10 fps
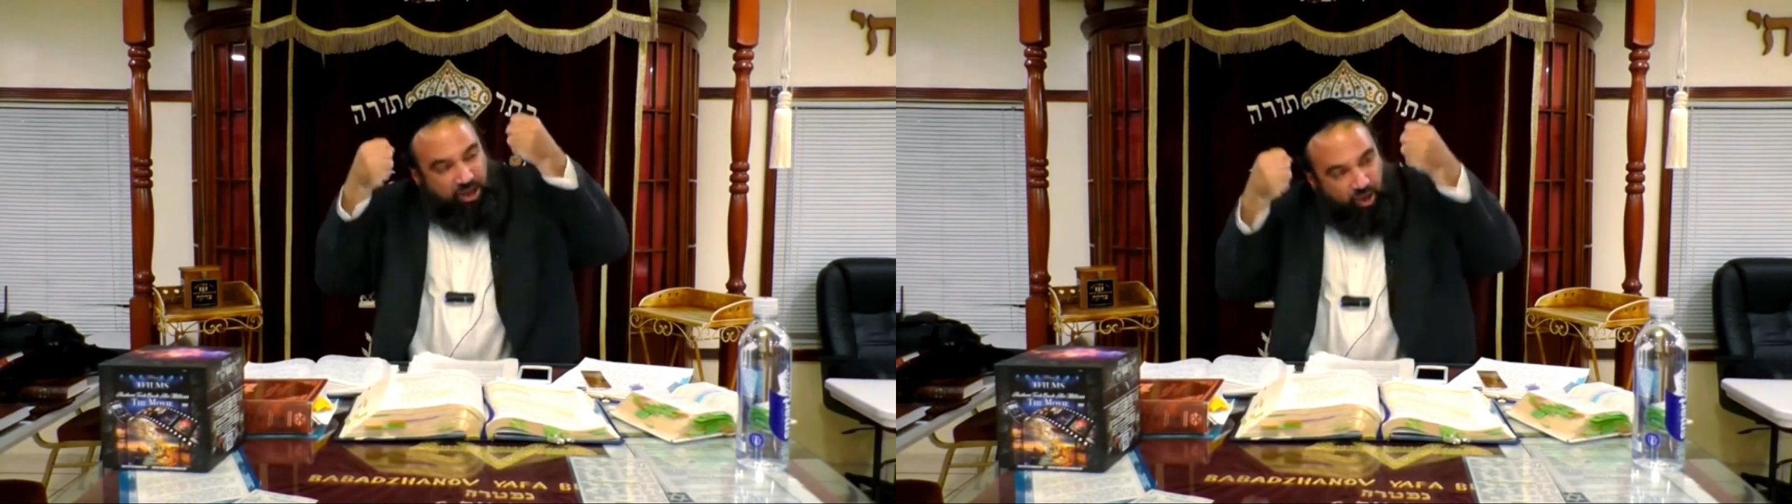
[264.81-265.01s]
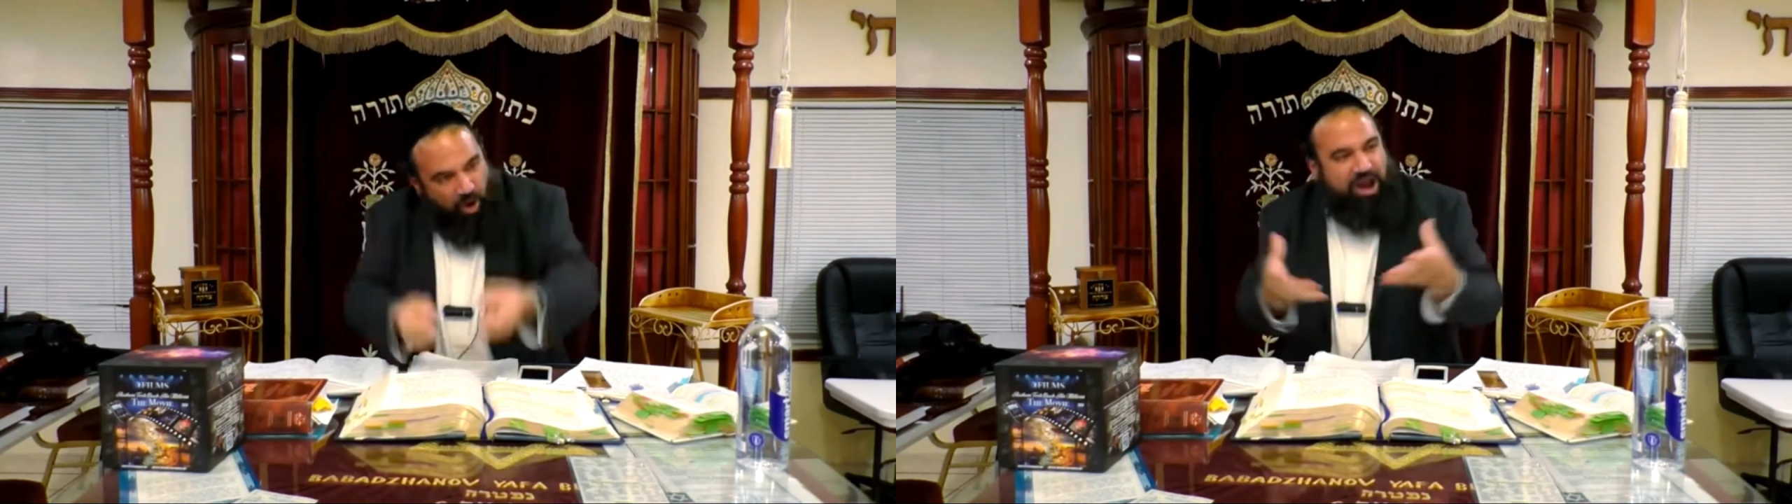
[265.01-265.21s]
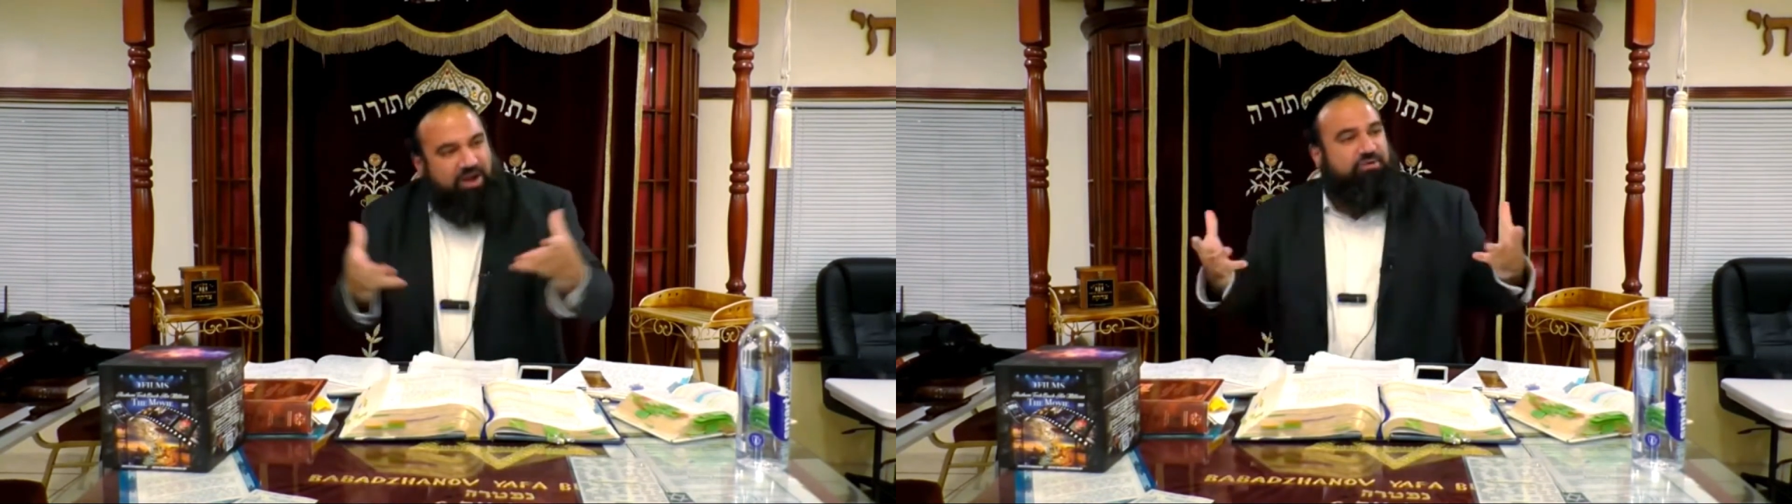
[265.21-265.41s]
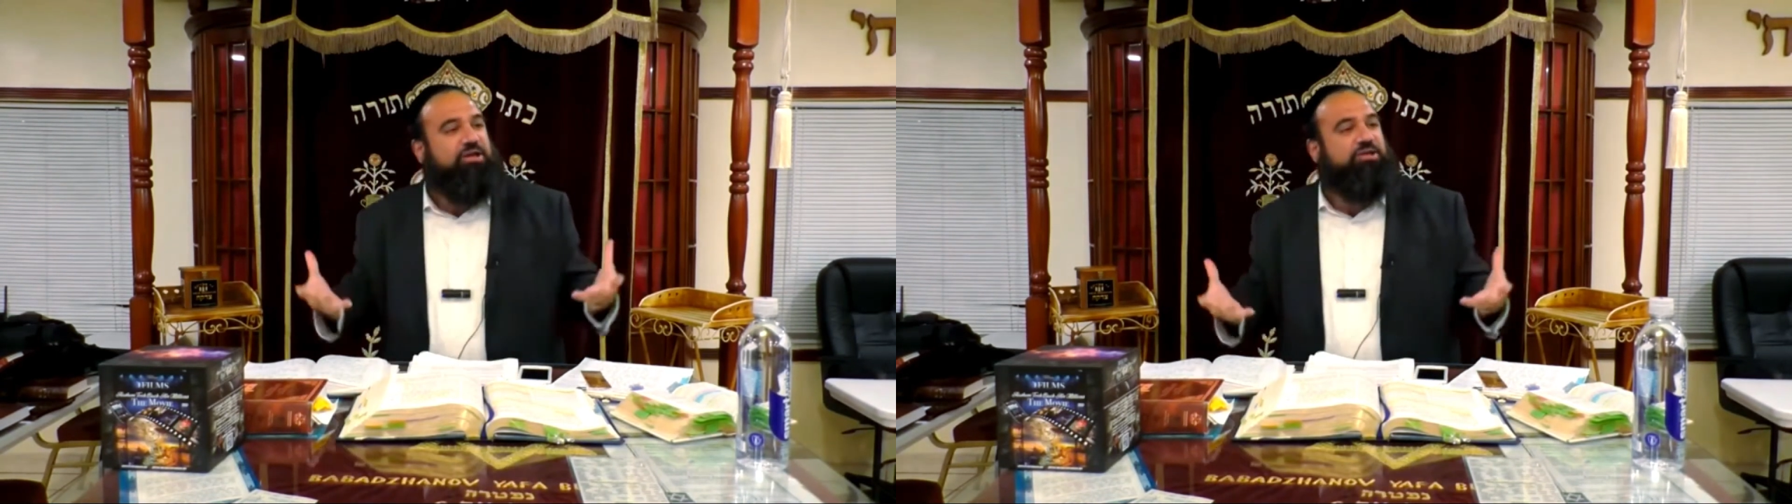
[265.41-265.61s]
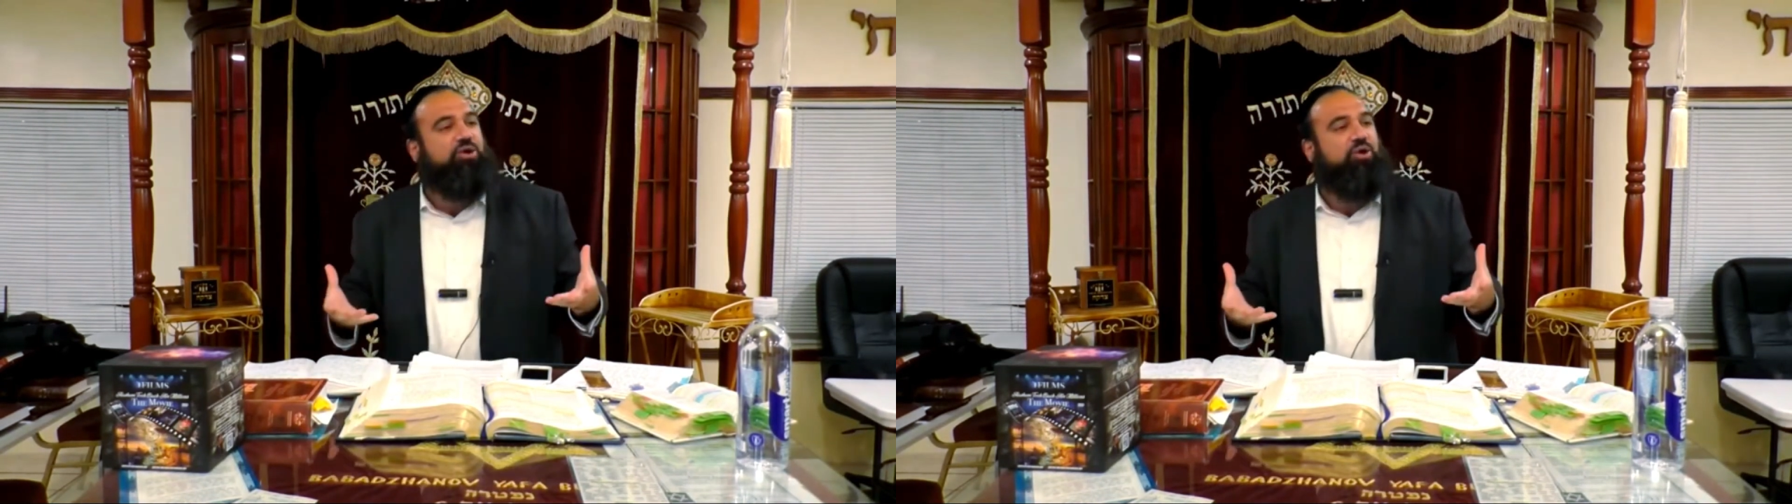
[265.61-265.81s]

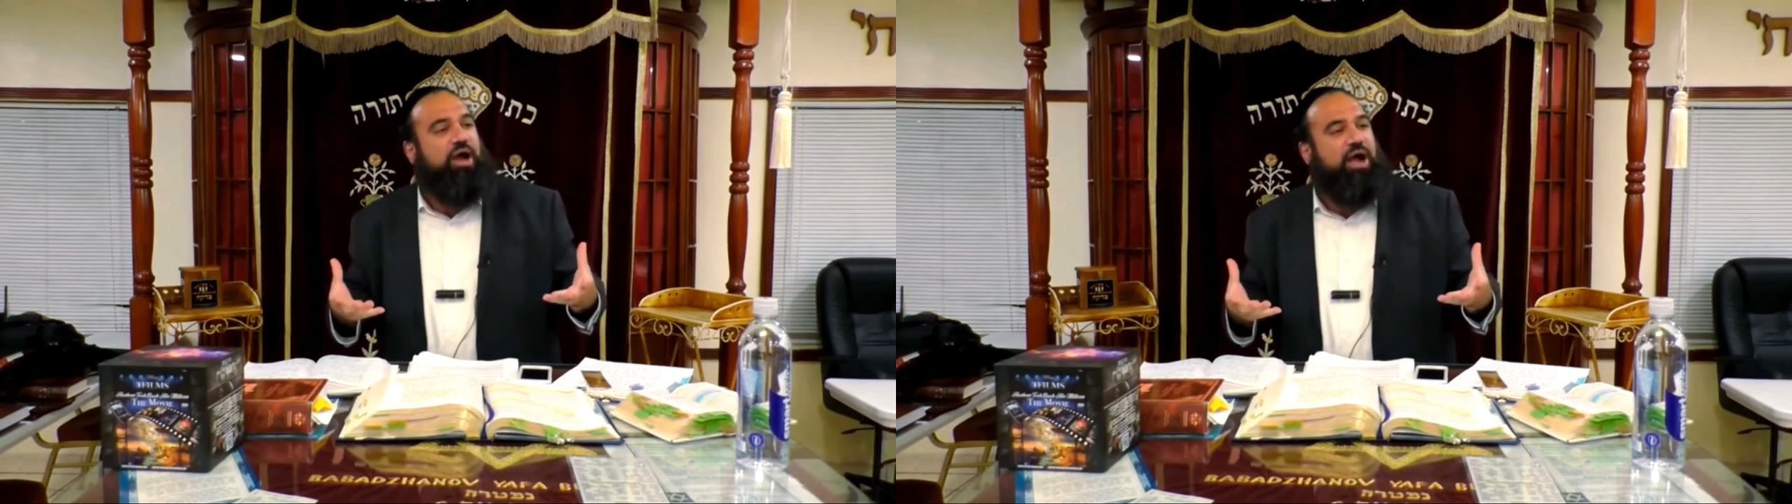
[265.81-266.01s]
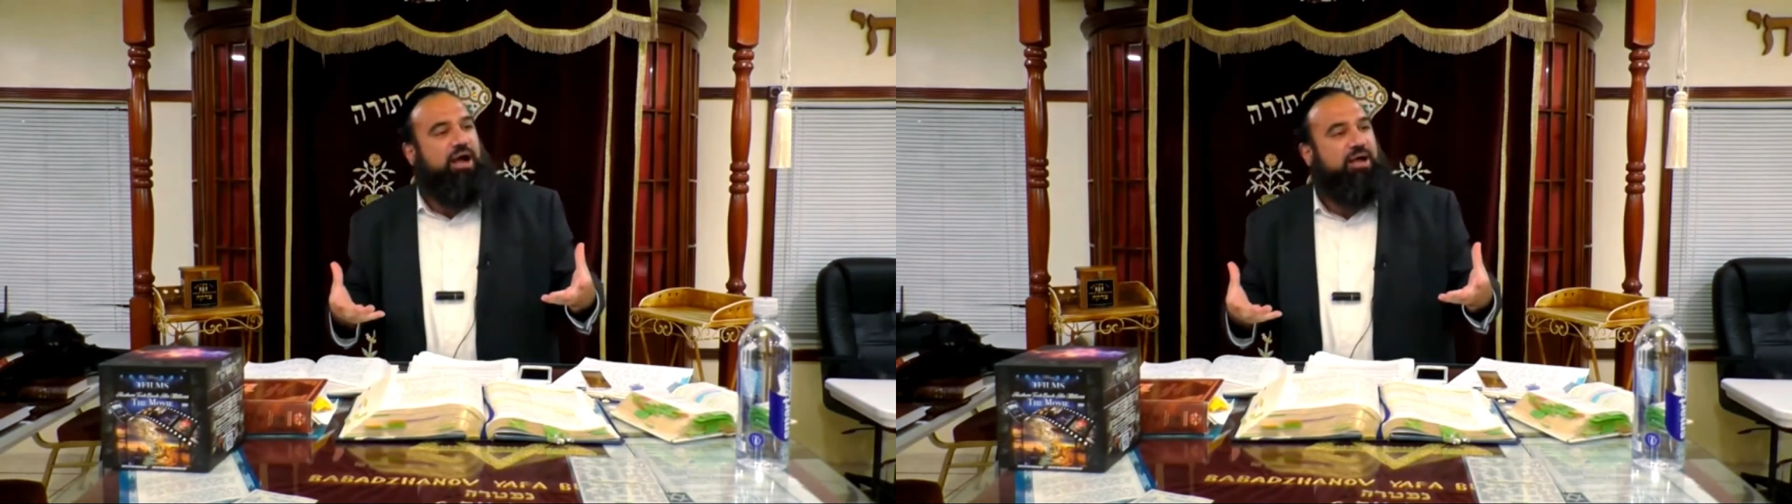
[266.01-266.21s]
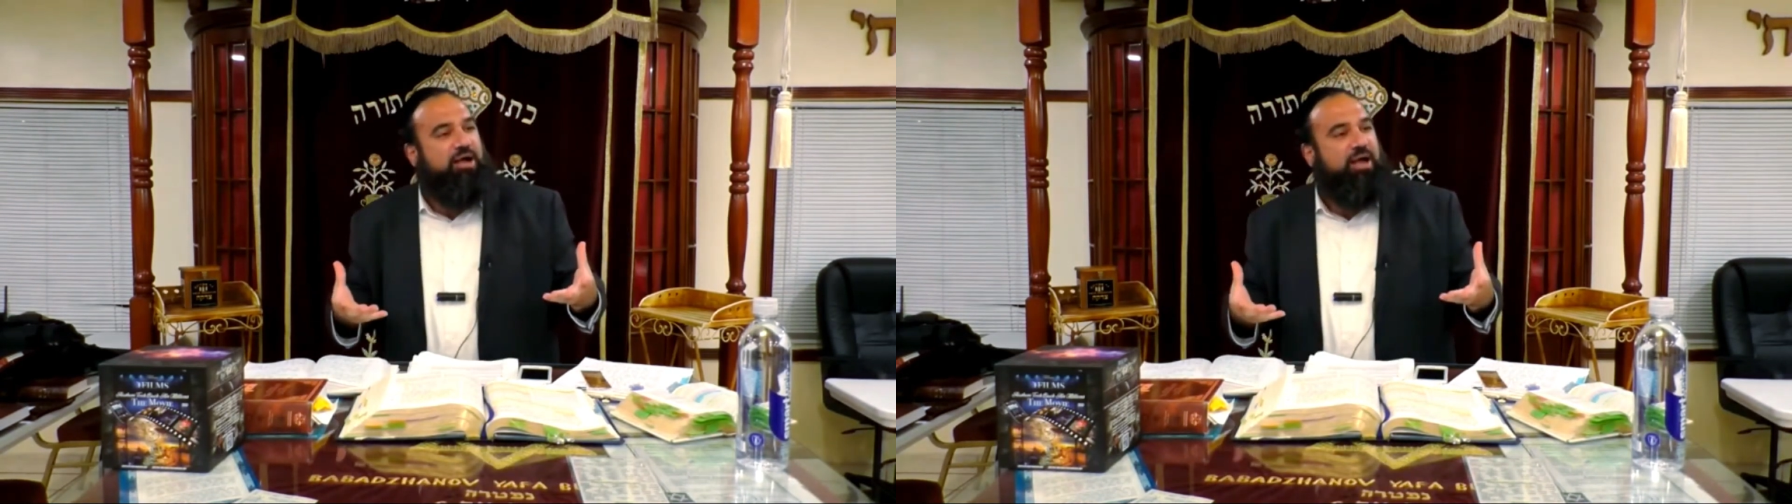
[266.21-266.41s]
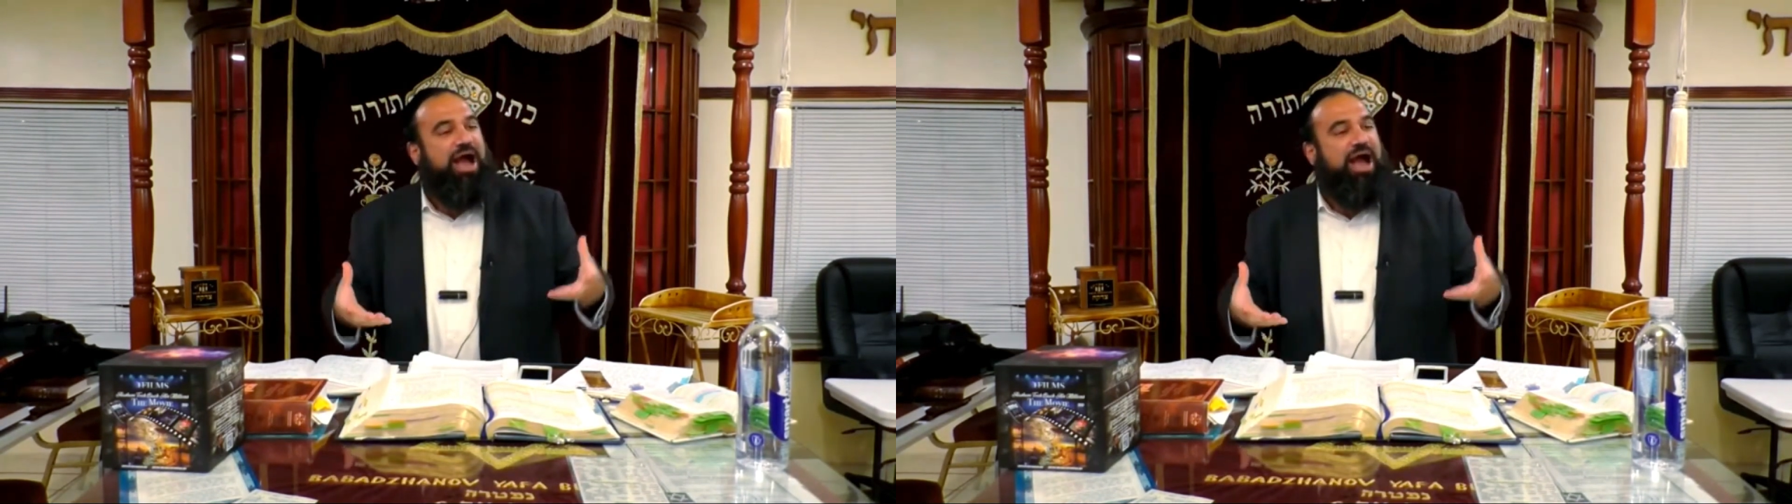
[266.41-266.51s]
acquiring the Torah.